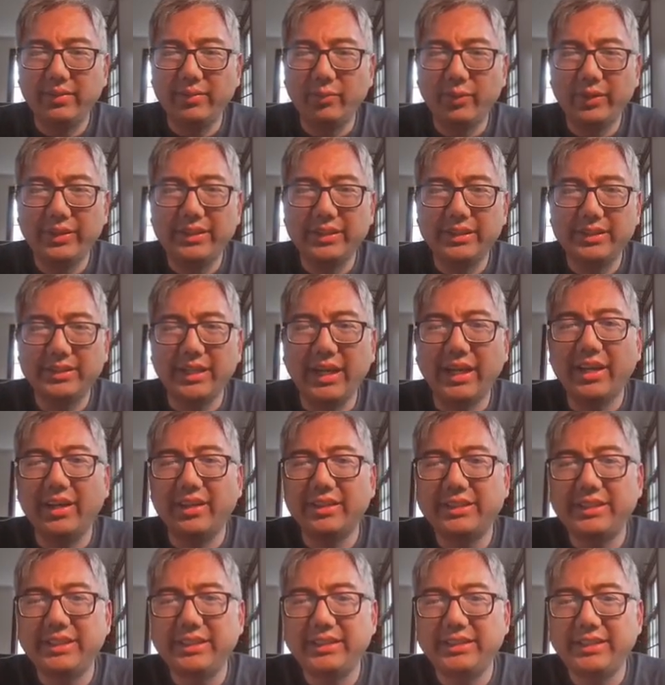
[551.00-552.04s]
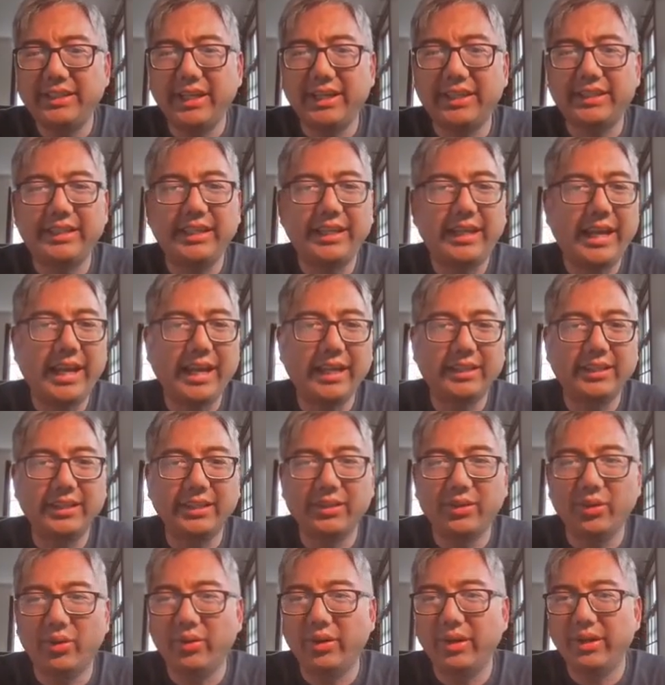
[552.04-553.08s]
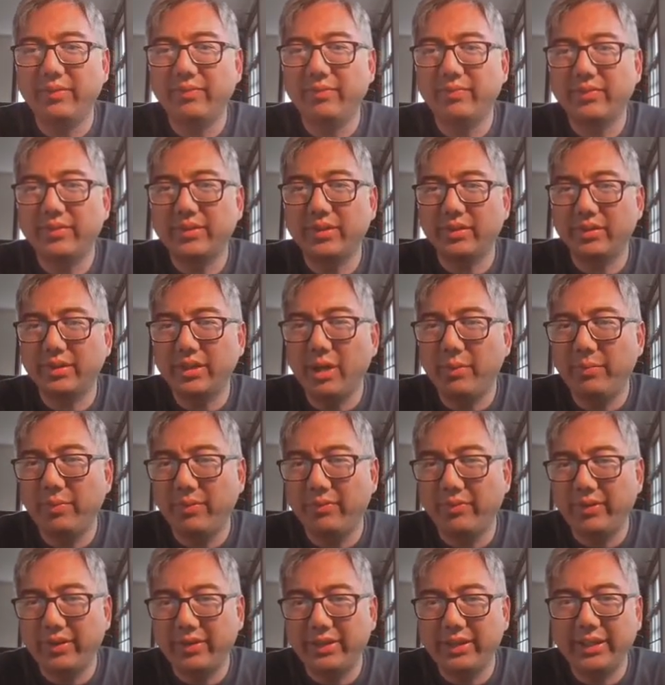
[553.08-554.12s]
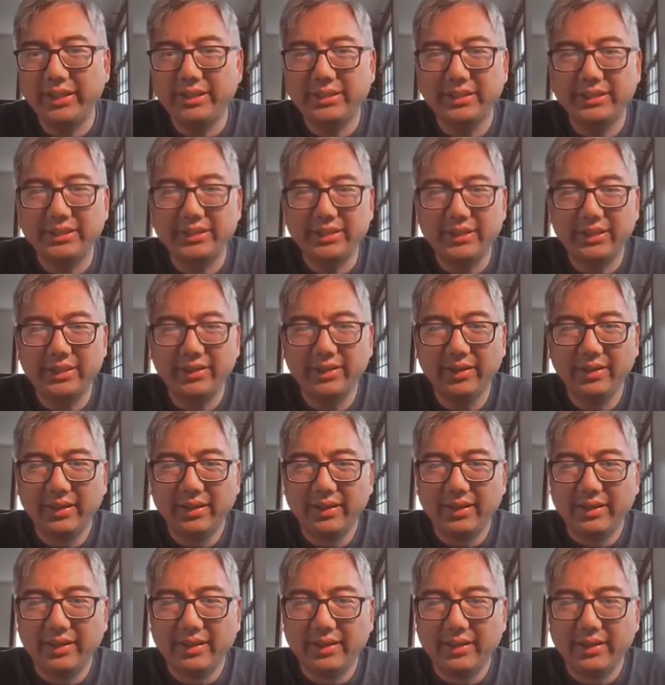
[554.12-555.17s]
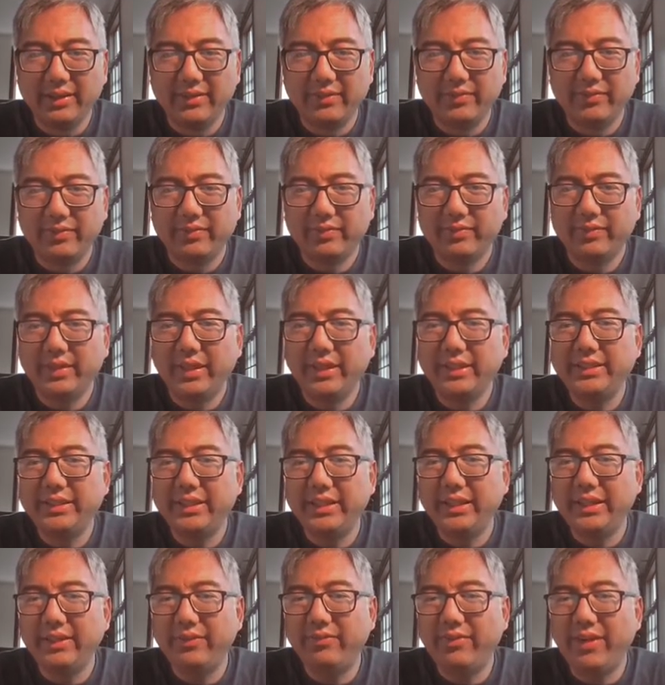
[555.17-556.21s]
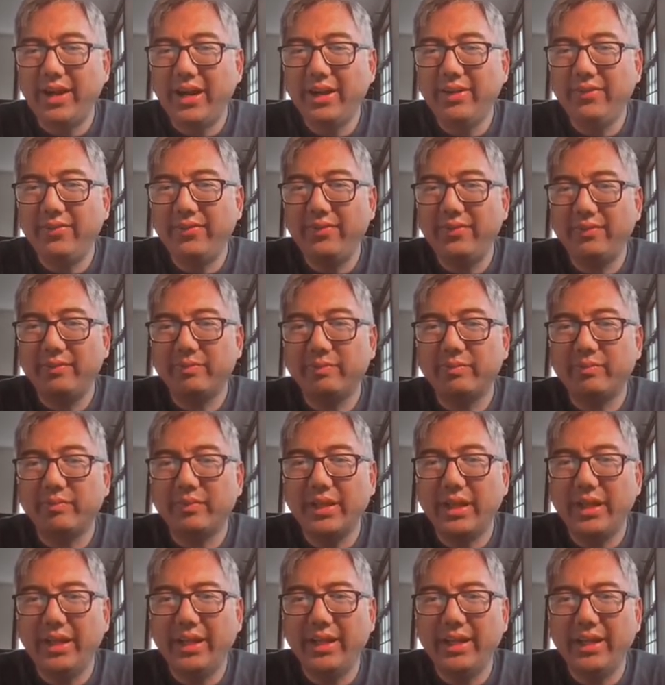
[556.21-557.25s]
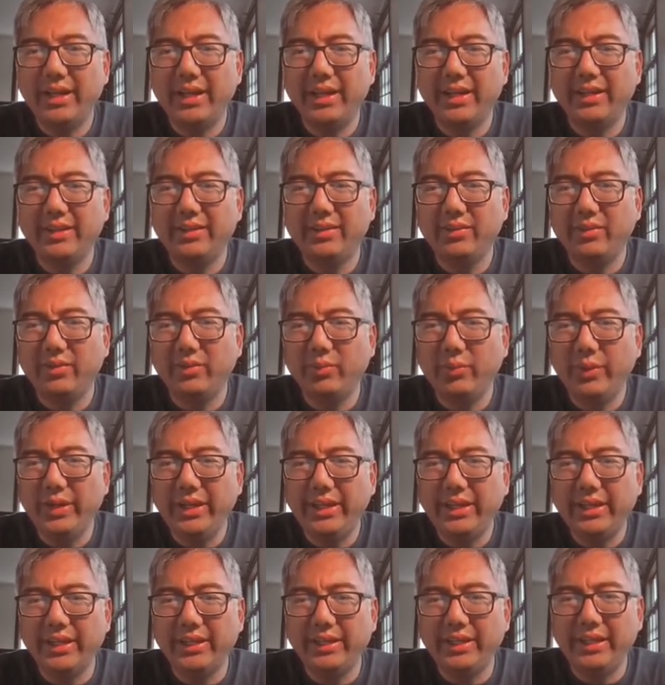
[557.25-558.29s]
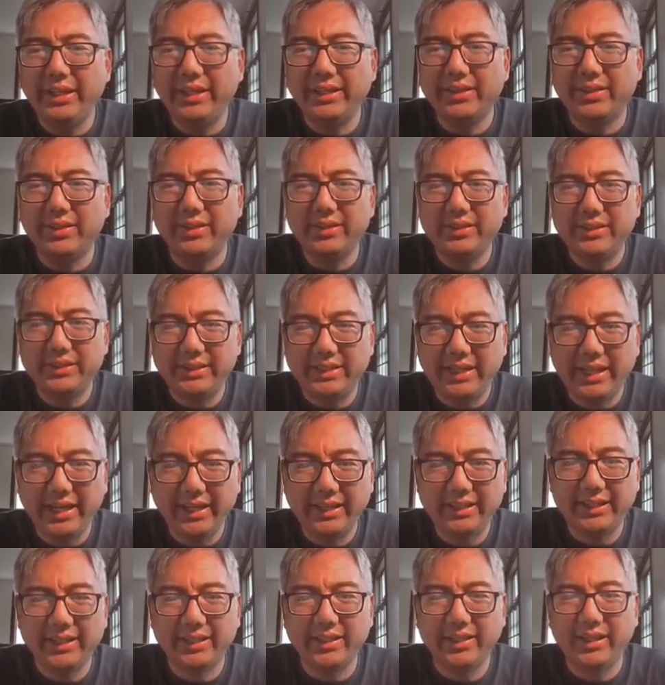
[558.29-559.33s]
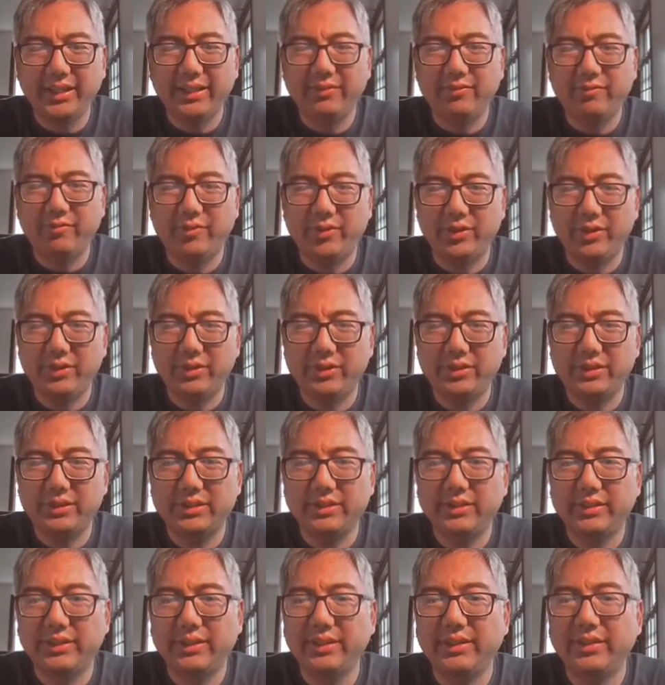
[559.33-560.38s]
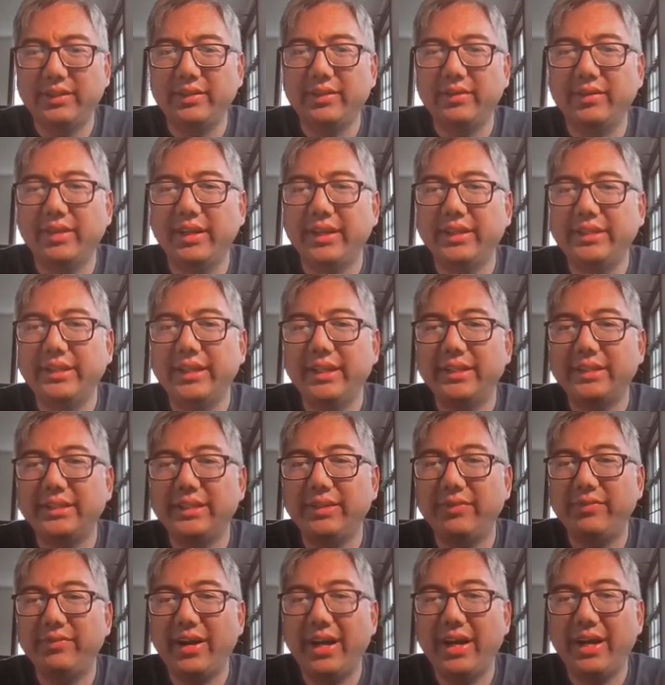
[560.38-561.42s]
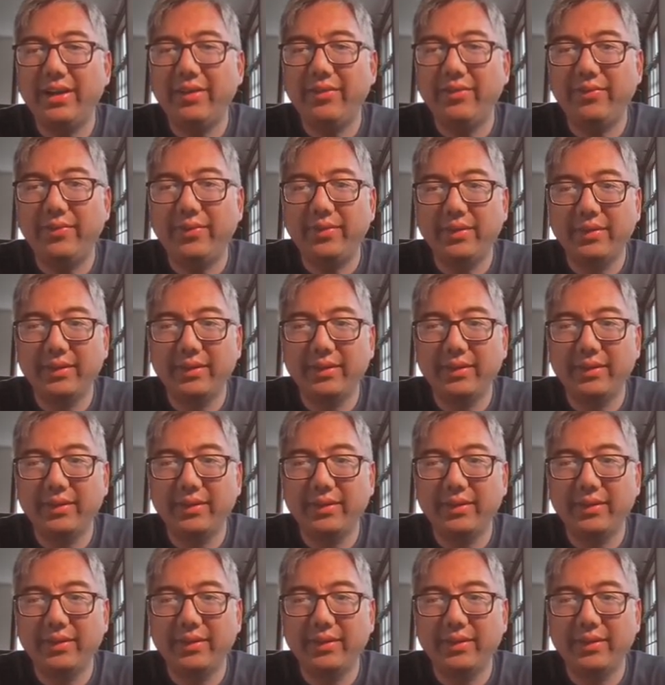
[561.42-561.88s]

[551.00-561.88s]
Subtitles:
with this knight on c6, he can't ignore it. So a couple variations here. Knight to e5. And we can either take the knight first, knight takes e5,